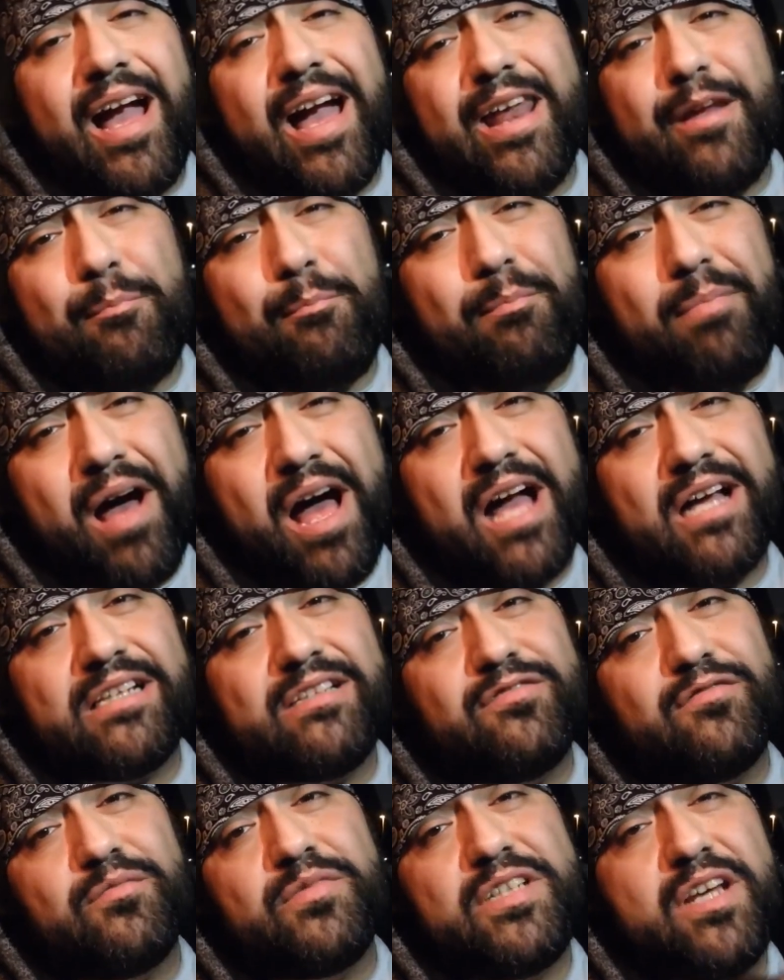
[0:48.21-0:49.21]
I got a
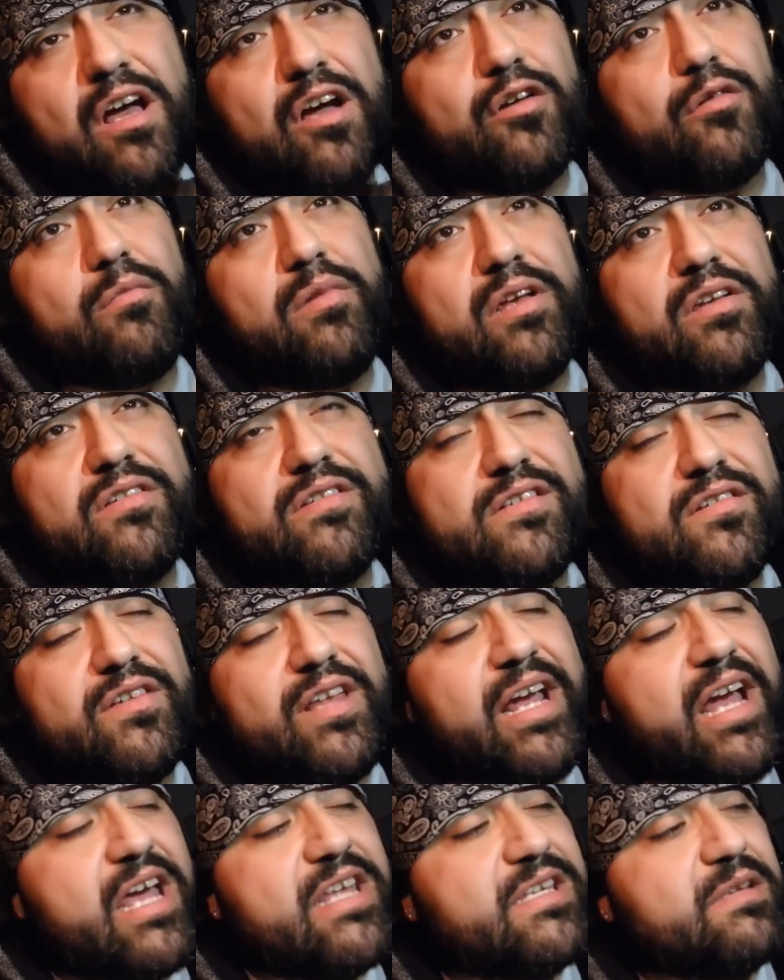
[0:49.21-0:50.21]
box from Taco Bell. So
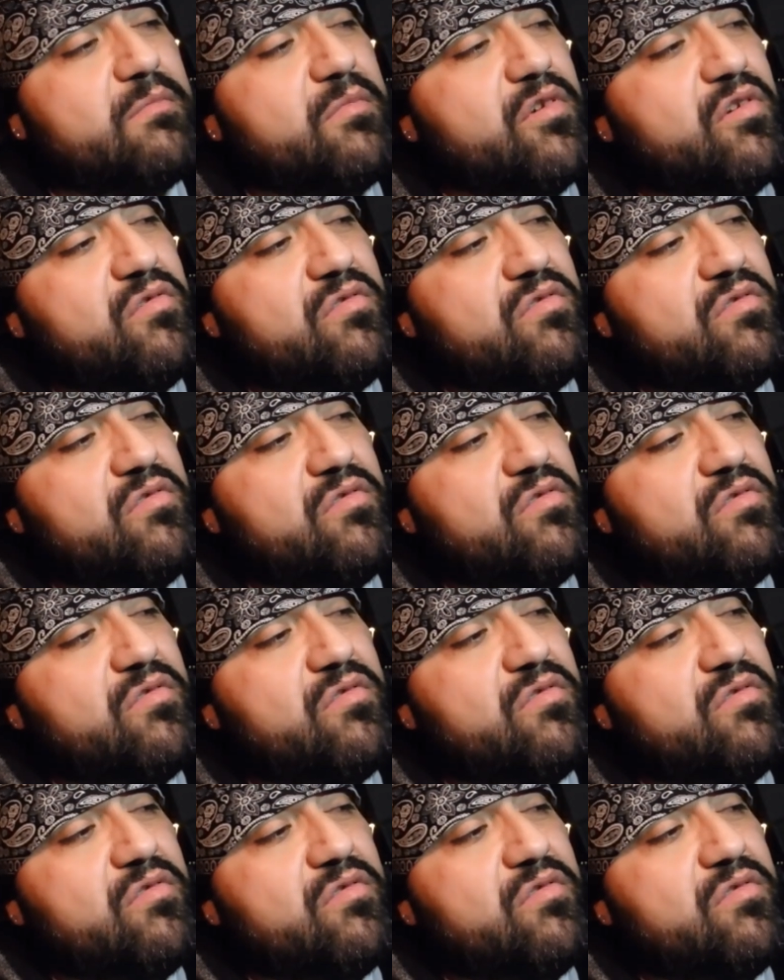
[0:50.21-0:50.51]
they got some